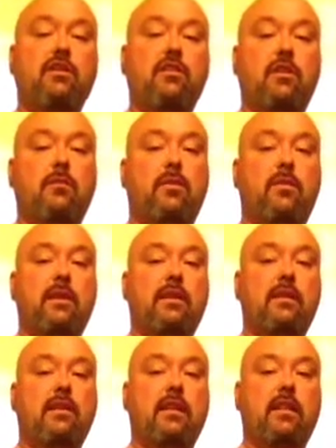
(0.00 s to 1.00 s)
your elbow
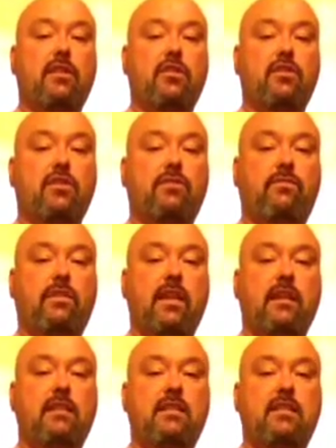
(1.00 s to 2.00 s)
in, and then you just
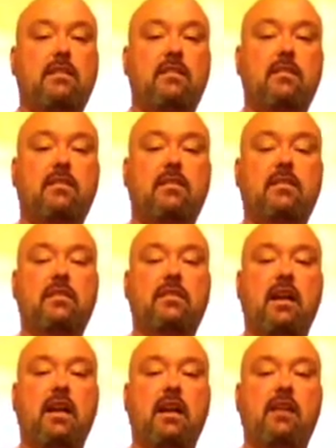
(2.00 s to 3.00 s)
flex to the
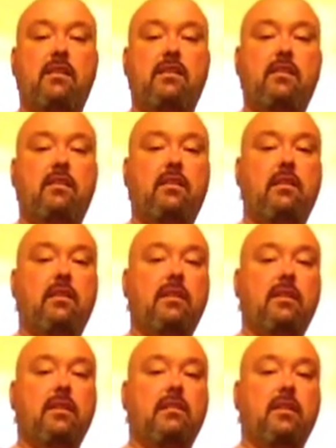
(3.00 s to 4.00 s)
side.
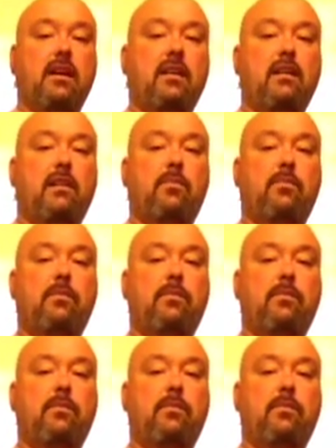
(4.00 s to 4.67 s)
Not up,